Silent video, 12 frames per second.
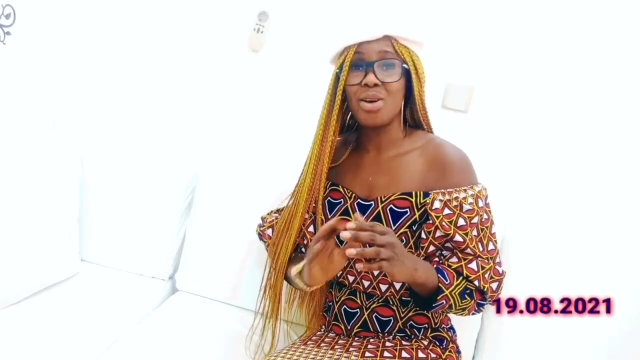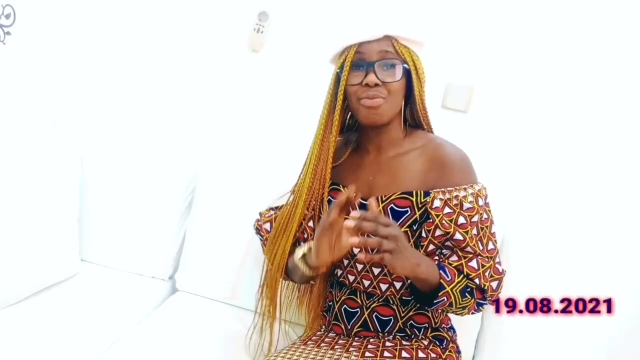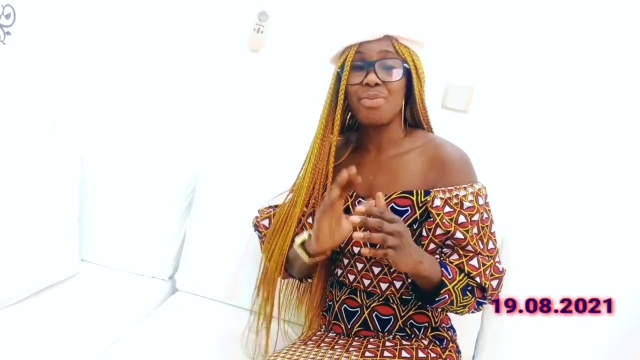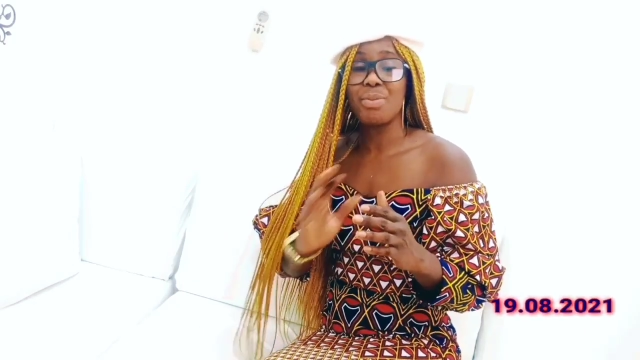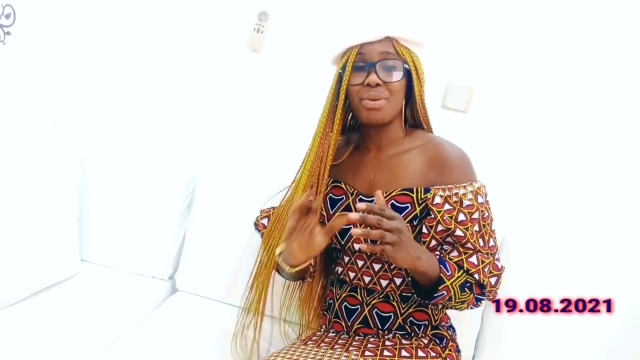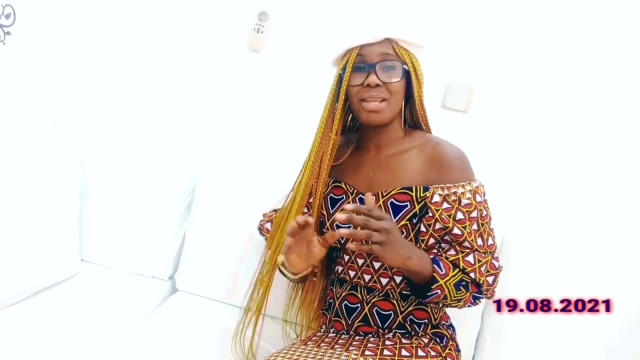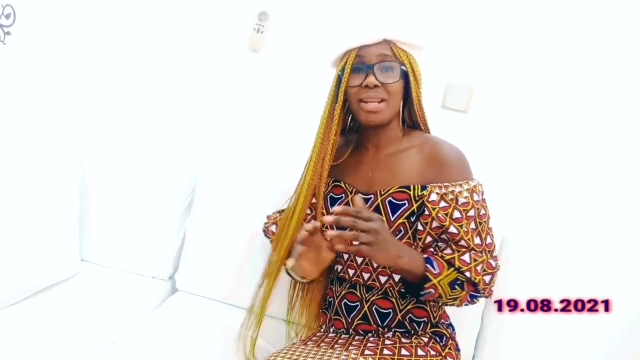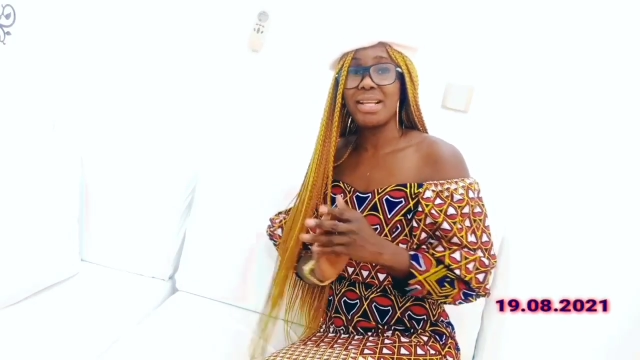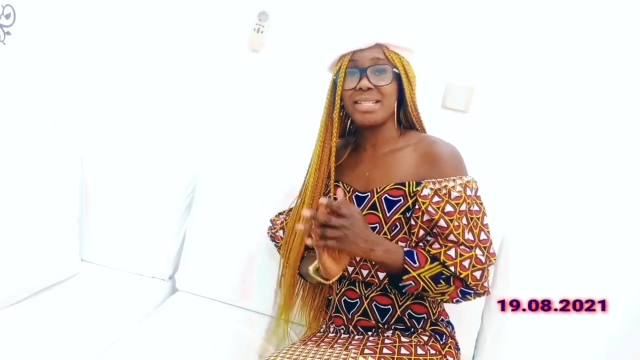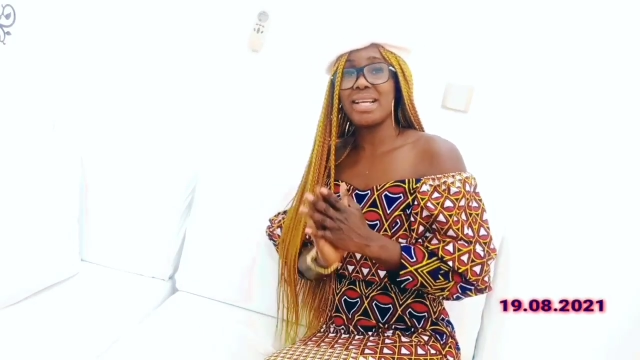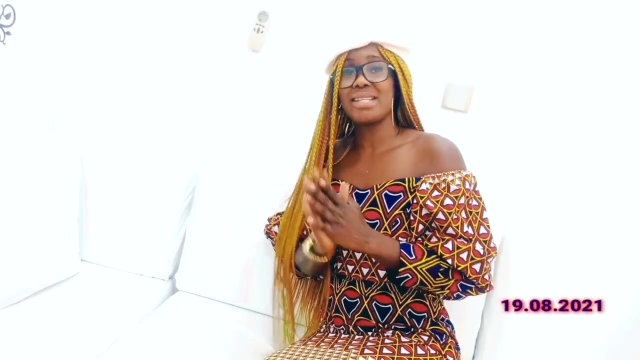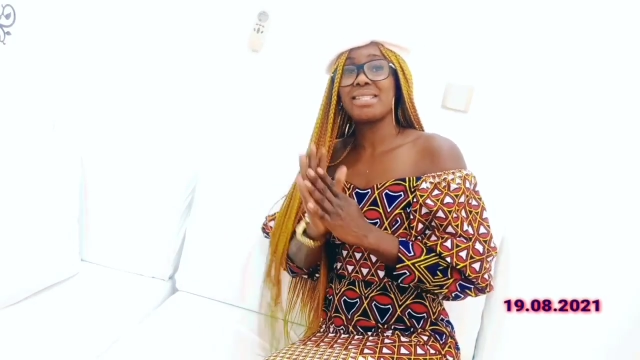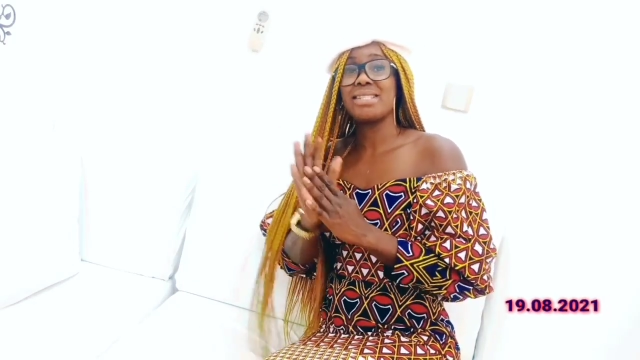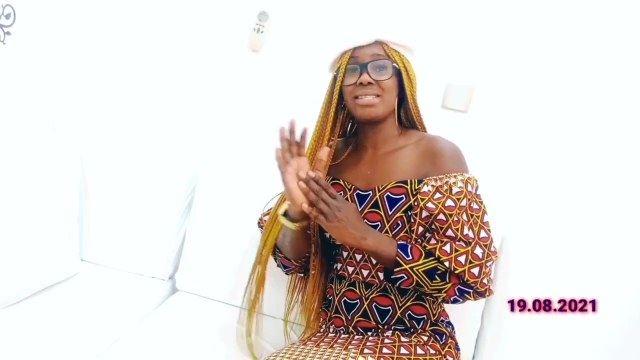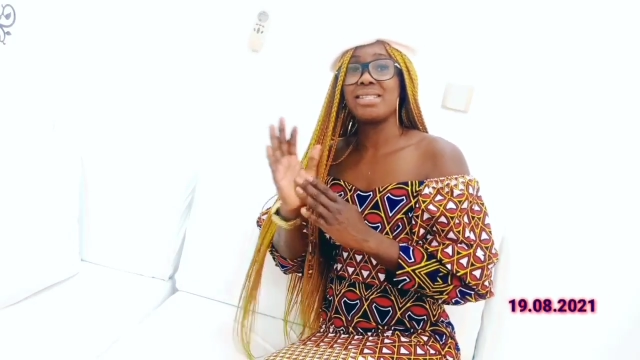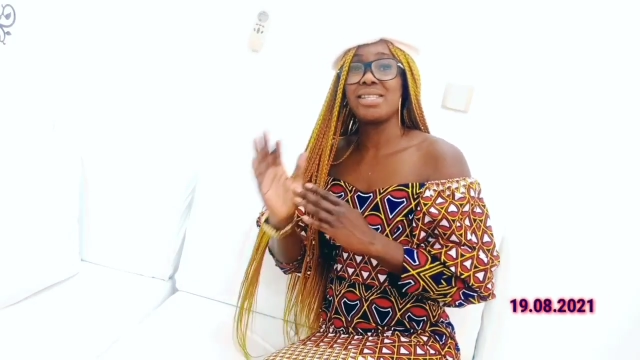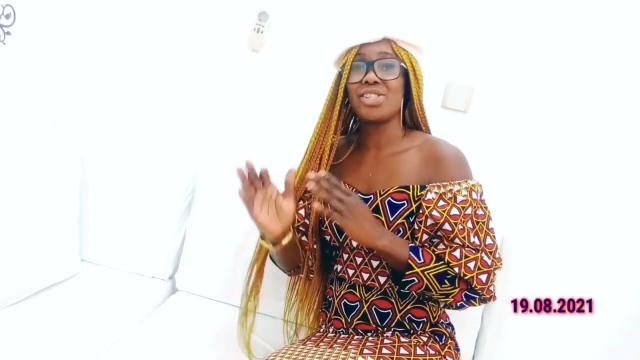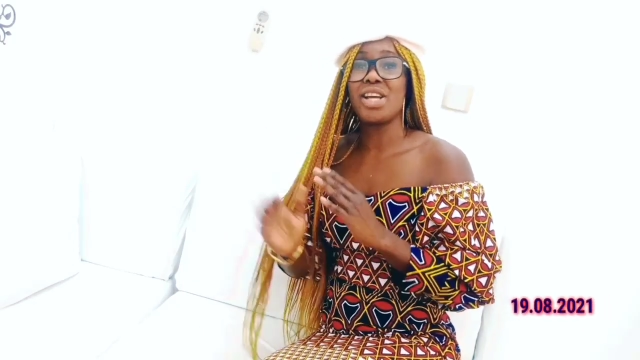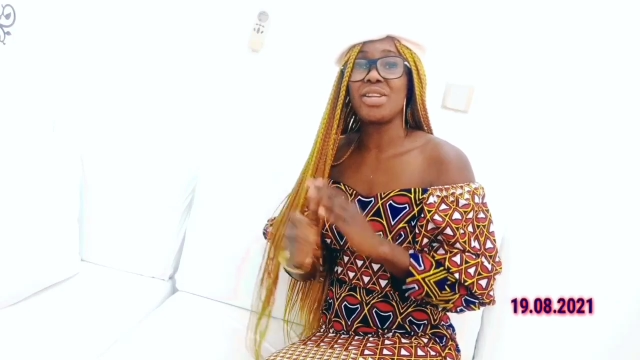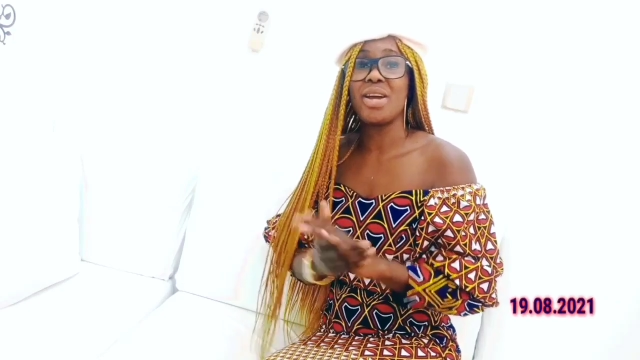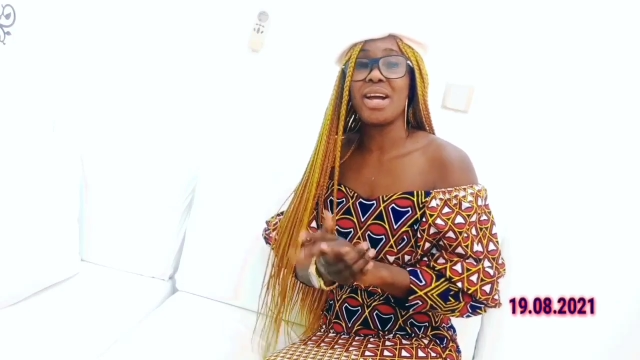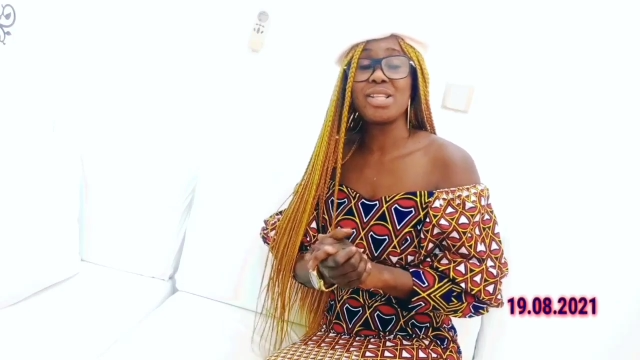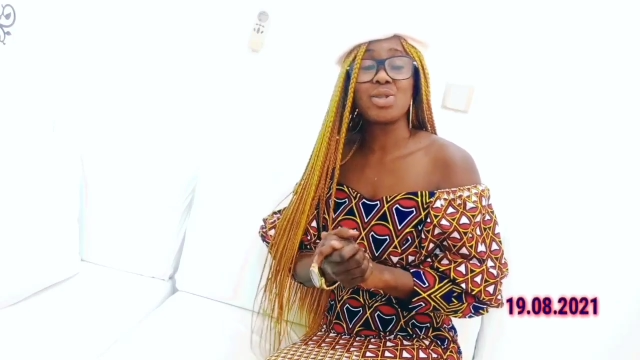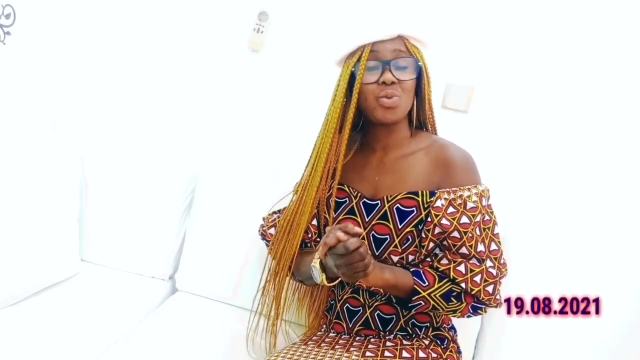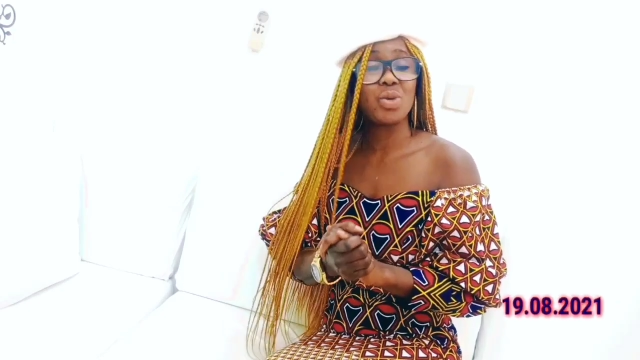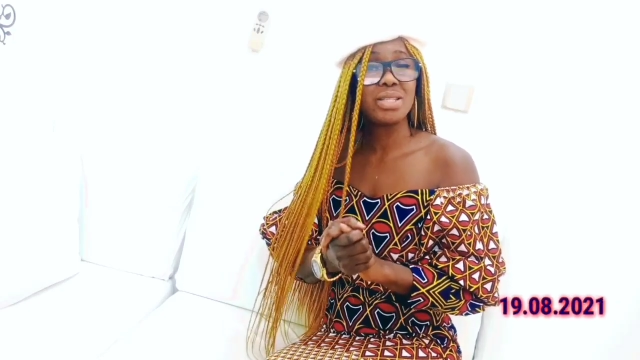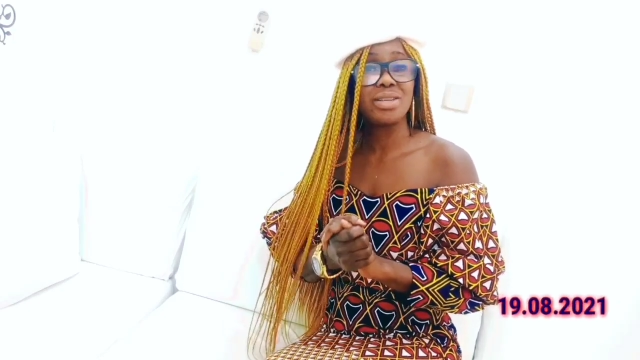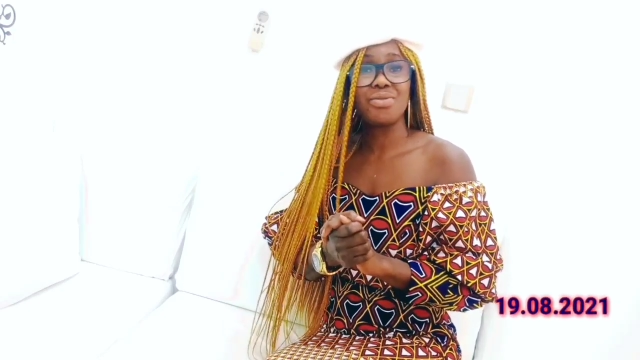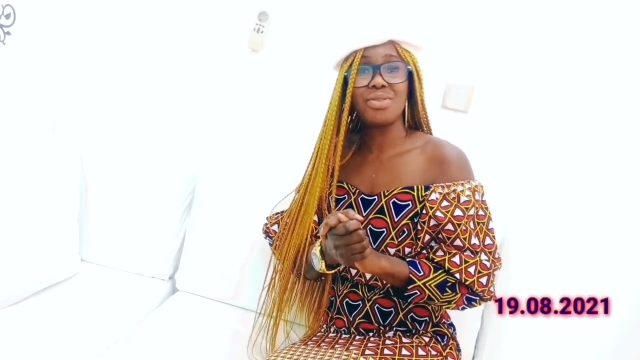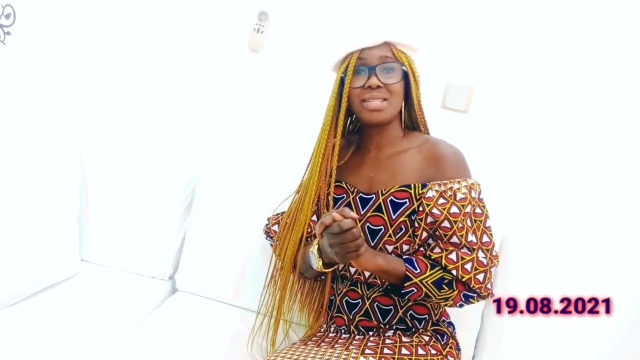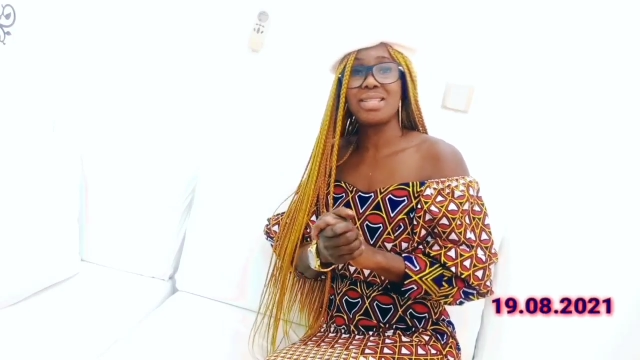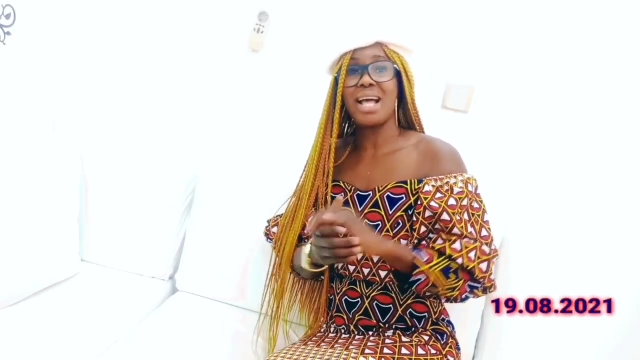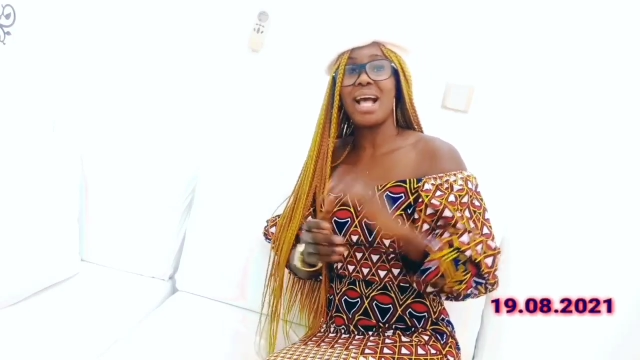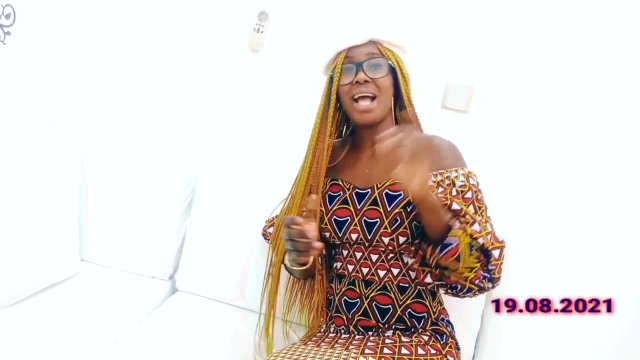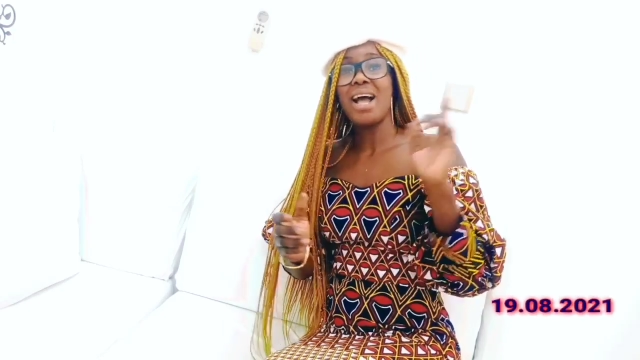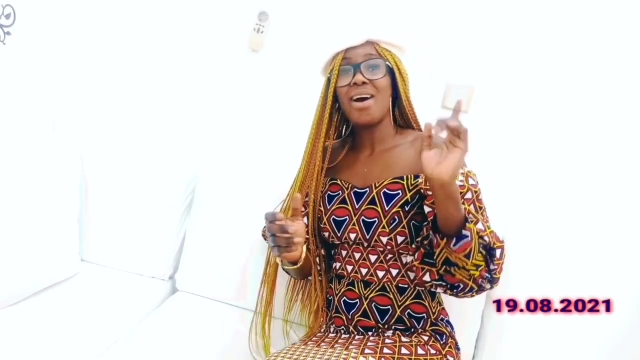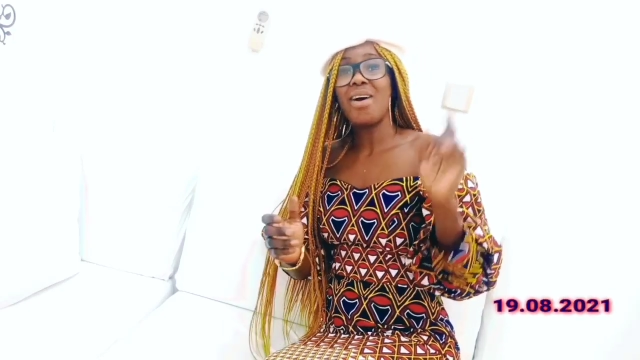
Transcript: of Big Brother Naija Season six, Shine Your Eyes with Ifystar.